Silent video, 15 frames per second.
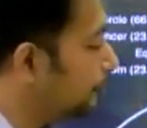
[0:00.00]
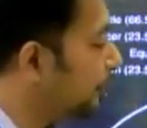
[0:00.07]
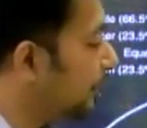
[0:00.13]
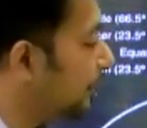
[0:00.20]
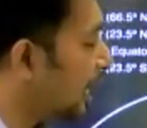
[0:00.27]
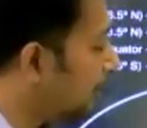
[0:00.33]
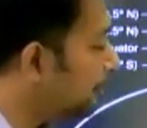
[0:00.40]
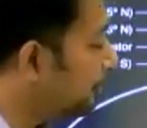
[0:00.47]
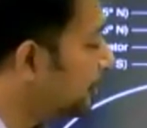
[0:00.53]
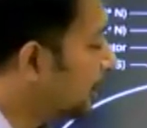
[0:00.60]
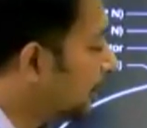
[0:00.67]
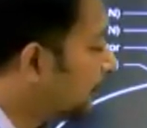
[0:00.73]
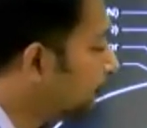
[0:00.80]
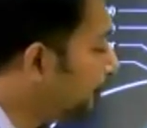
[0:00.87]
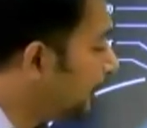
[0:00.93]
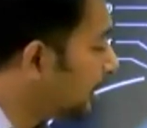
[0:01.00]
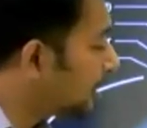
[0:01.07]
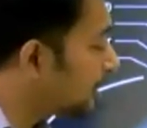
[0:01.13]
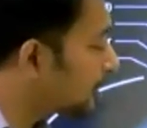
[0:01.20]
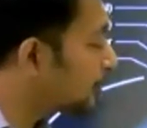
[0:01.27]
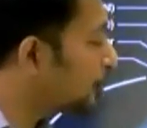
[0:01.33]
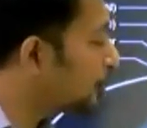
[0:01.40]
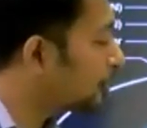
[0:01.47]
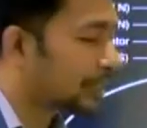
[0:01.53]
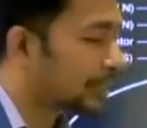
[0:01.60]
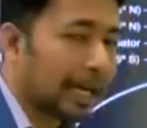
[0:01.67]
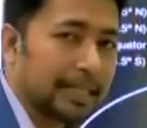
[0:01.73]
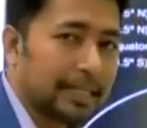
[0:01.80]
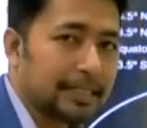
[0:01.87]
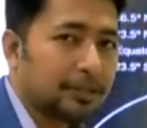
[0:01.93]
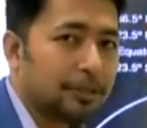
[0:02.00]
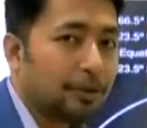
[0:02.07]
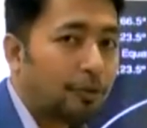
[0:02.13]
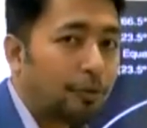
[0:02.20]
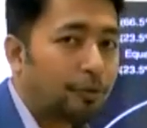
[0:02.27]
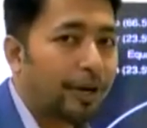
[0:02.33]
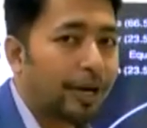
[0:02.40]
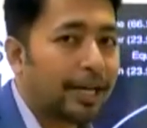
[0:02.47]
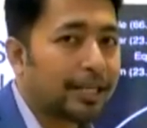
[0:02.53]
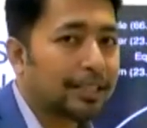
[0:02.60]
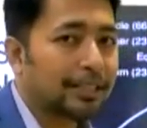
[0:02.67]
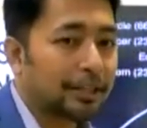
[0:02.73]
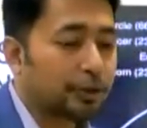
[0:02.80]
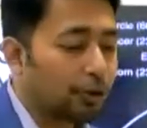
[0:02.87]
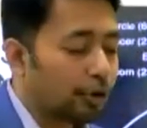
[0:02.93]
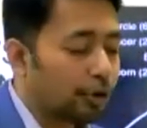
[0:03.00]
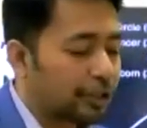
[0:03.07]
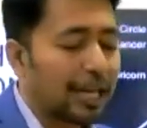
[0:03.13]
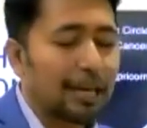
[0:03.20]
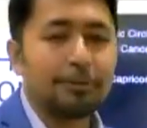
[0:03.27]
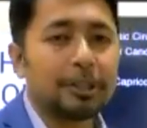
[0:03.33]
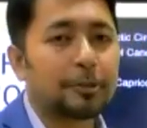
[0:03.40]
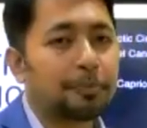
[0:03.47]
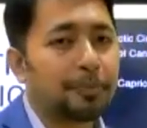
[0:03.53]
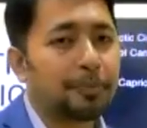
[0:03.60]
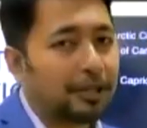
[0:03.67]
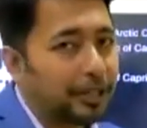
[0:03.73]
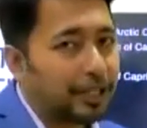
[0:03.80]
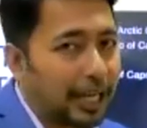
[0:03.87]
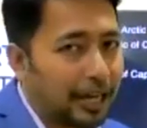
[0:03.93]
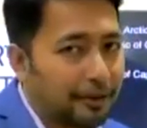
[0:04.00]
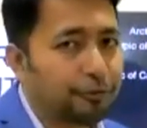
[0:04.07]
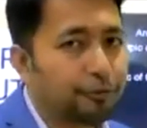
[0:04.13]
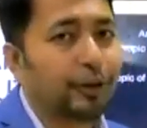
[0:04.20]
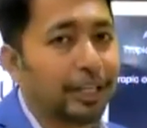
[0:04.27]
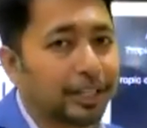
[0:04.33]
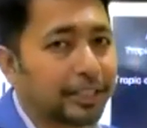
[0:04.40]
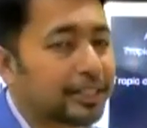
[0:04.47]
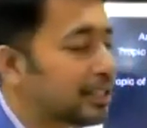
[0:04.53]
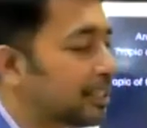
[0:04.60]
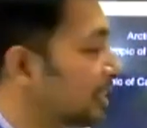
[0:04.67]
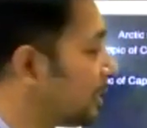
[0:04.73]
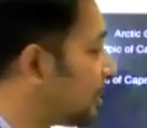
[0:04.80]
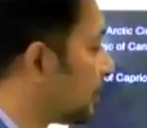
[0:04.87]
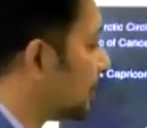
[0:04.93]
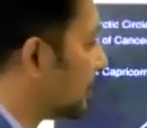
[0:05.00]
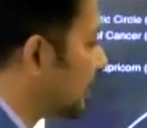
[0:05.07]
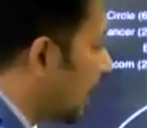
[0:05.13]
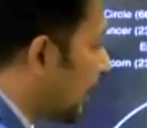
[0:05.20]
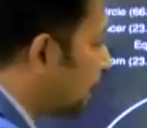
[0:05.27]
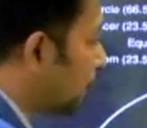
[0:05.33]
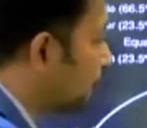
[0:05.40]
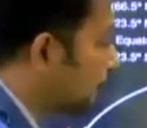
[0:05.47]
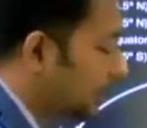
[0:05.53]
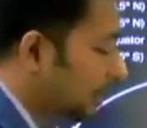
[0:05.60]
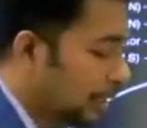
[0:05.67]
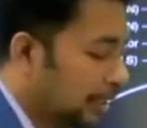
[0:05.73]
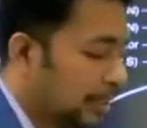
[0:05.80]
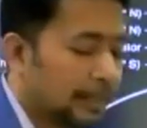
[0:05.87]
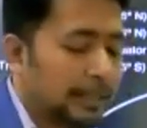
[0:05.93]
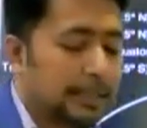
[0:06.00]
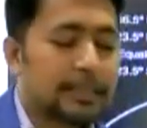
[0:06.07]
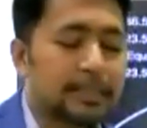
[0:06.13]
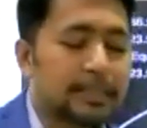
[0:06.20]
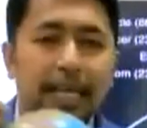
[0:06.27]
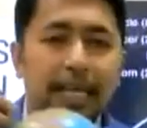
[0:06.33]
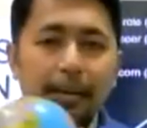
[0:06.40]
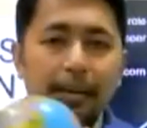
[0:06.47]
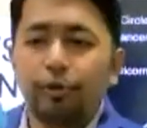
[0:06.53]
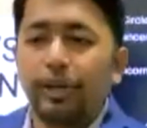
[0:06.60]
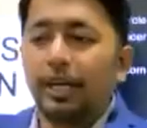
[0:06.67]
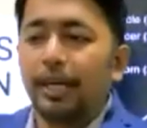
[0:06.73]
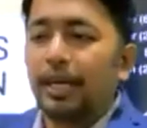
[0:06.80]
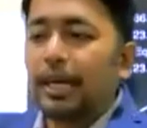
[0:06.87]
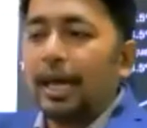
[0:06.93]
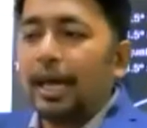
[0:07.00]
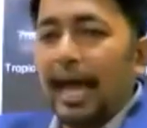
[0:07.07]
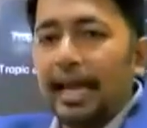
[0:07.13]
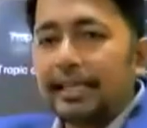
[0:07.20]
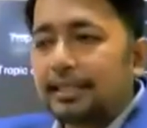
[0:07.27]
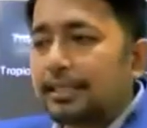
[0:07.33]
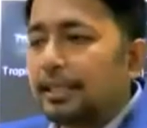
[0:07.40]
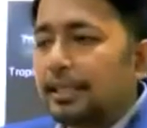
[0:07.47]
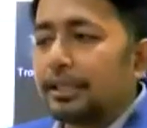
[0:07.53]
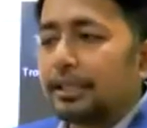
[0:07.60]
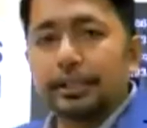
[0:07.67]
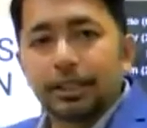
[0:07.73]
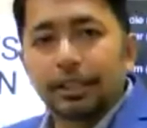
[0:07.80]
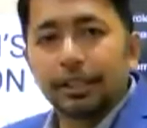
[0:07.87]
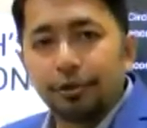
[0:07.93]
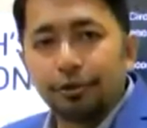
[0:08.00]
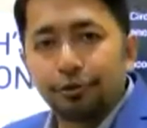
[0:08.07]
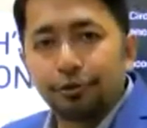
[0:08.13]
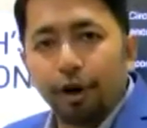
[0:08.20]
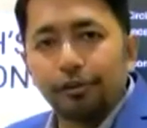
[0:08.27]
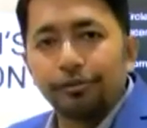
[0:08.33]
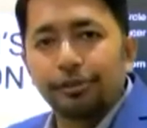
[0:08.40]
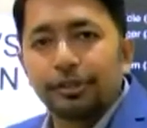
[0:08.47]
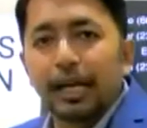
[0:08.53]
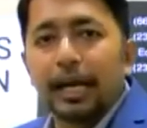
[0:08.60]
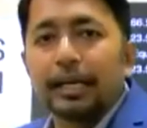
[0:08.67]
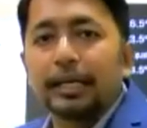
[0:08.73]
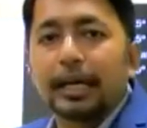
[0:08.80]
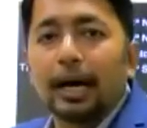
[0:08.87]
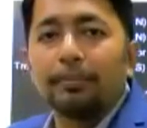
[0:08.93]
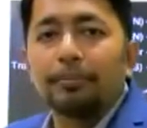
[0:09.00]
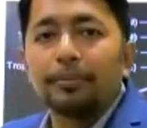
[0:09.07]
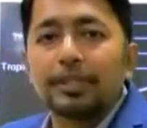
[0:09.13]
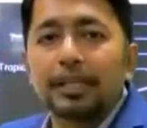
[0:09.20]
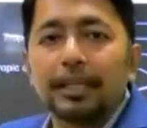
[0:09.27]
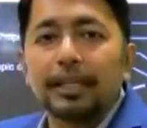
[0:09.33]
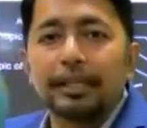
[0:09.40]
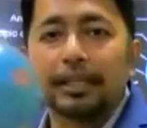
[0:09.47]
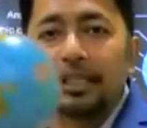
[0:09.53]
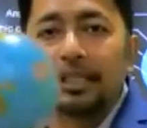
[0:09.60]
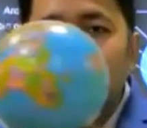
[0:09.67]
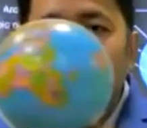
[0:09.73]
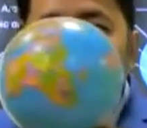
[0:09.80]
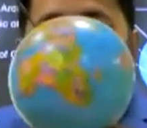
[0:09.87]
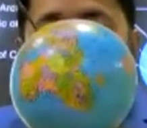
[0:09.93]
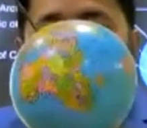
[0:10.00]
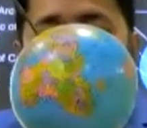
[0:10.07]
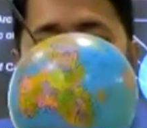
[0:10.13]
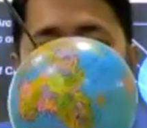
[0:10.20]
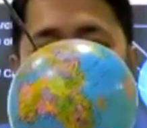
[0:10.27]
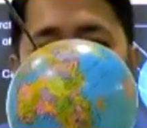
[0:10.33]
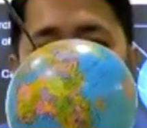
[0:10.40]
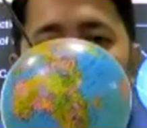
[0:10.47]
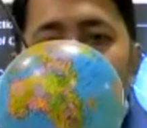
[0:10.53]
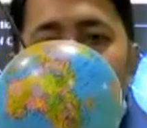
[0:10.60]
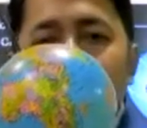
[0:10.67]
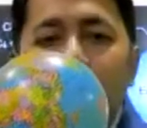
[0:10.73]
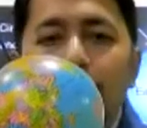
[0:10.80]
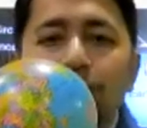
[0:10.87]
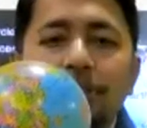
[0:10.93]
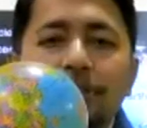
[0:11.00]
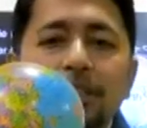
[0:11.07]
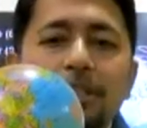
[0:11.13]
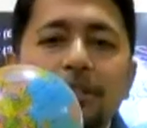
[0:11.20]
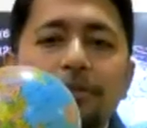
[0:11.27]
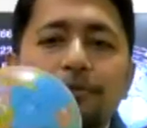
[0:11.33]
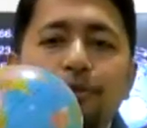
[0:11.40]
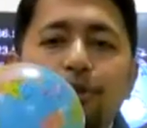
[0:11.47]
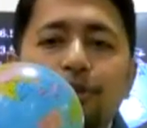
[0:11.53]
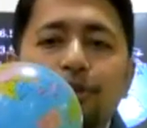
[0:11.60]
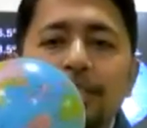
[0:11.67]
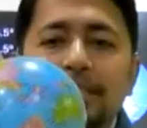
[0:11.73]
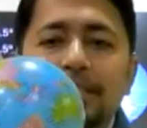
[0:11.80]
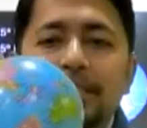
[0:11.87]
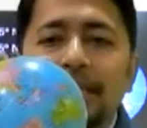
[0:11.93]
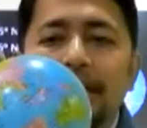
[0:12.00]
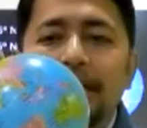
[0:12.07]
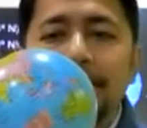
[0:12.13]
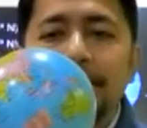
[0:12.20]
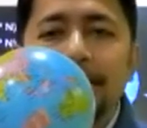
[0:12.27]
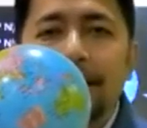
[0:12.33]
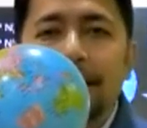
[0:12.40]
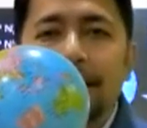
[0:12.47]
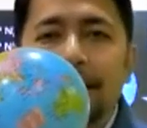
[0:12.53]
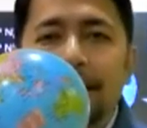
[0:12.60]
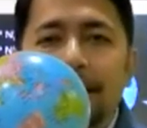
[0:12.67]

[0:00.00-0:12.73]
we have winter solstice where the northern hemisphere will have winter season. Now, same way as the earth revolves and comes in this position. Now just focus in India.